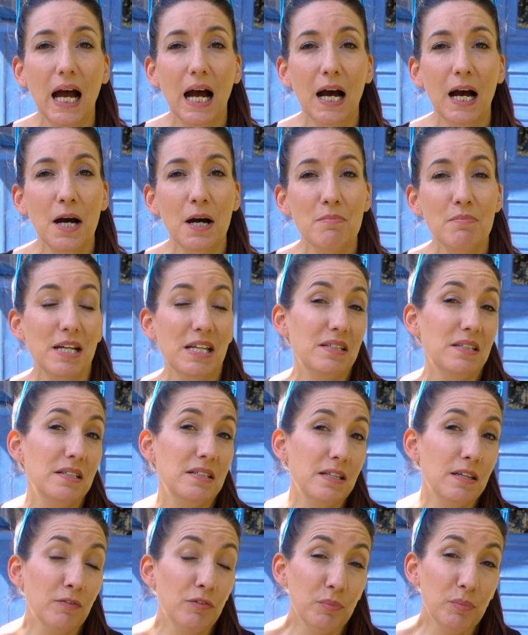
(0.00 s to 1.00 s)
Makes it
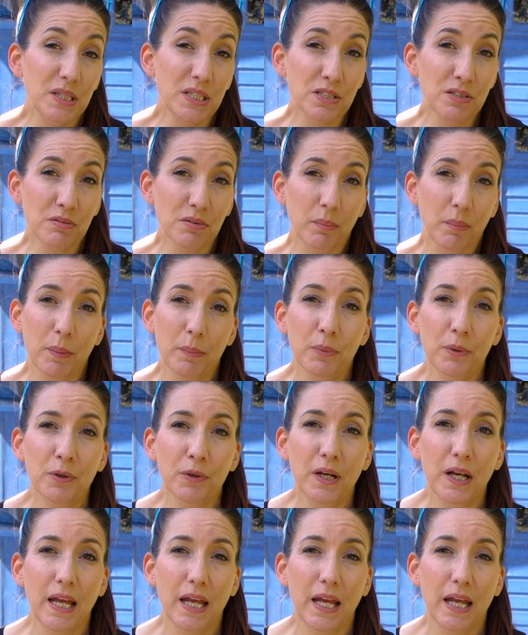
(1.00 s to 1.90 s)
easy for me to remember,